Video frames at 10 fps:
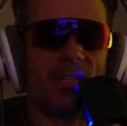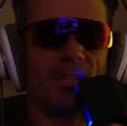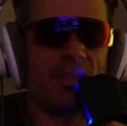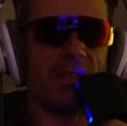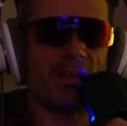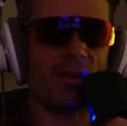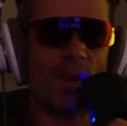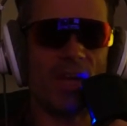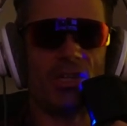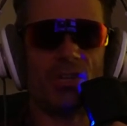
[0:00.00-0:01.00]
and the
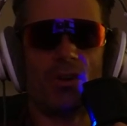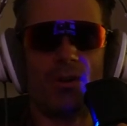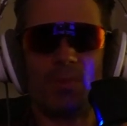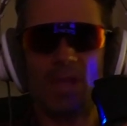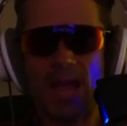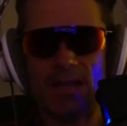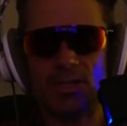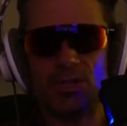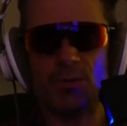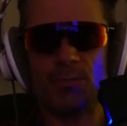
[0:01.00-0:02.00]
equation are applied
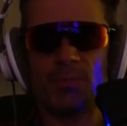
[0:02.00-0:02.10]
to.